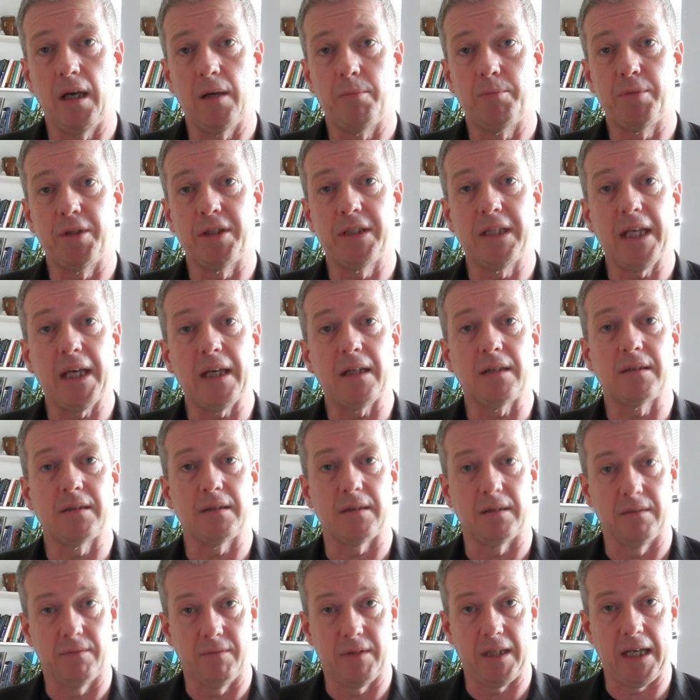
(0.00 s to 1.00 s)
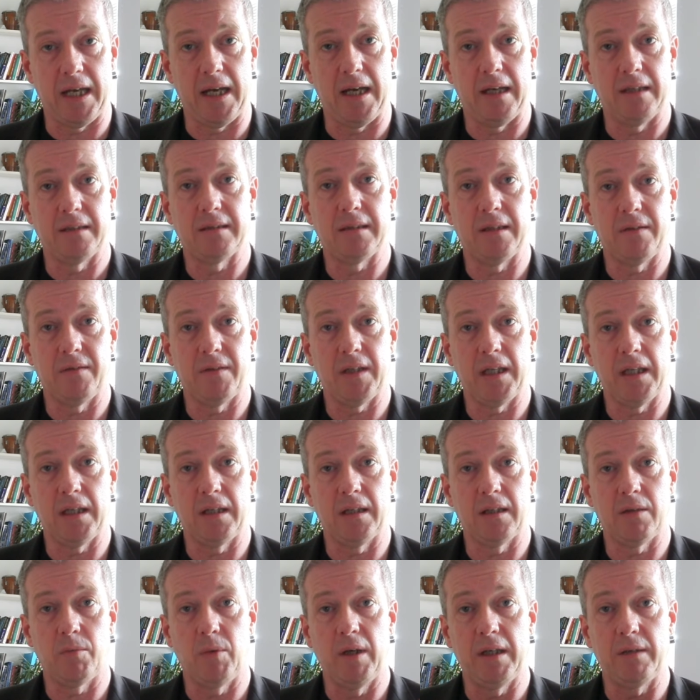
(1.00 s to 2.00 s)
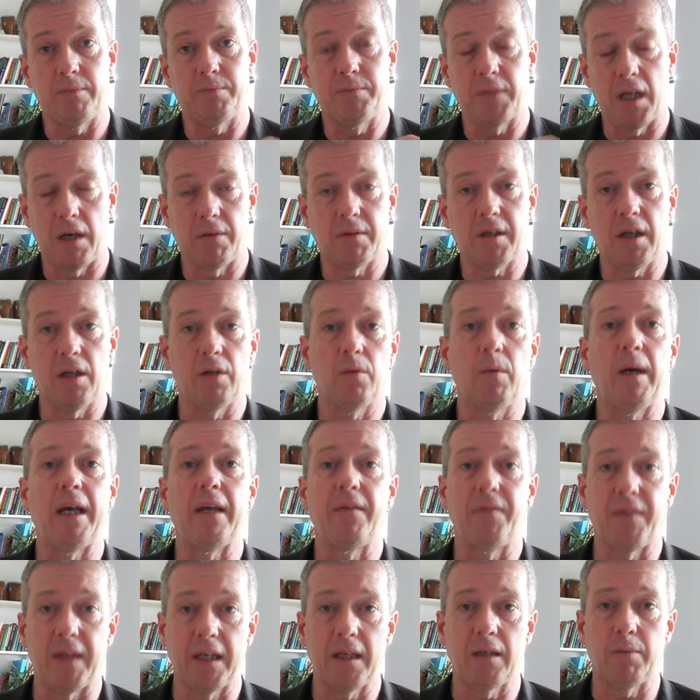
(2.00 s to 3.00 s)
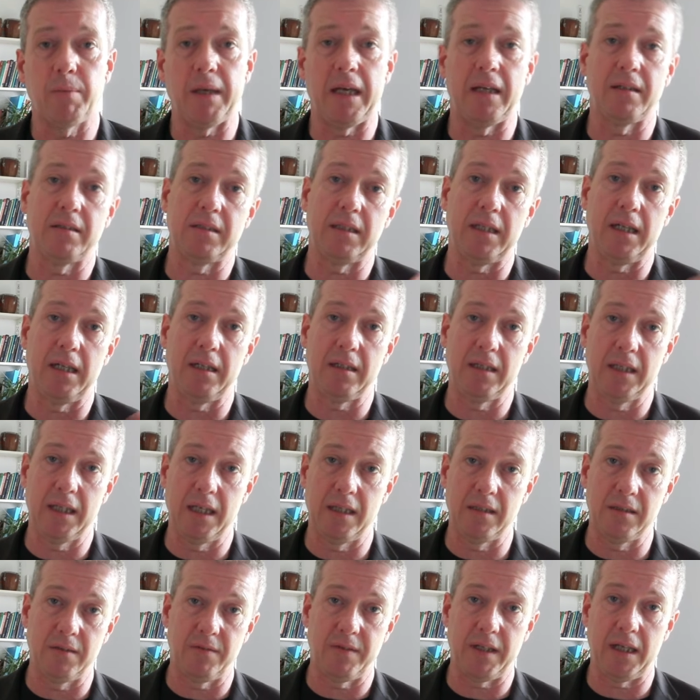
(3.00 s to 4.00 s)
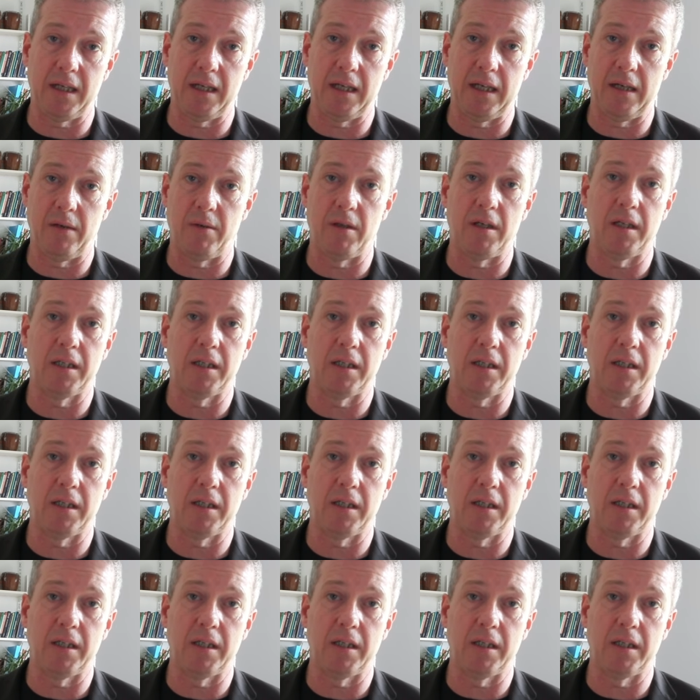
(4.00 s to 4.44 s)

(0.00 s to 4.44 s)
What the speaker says: predict that and think, well, I'll go away and think about it at the end of that hour.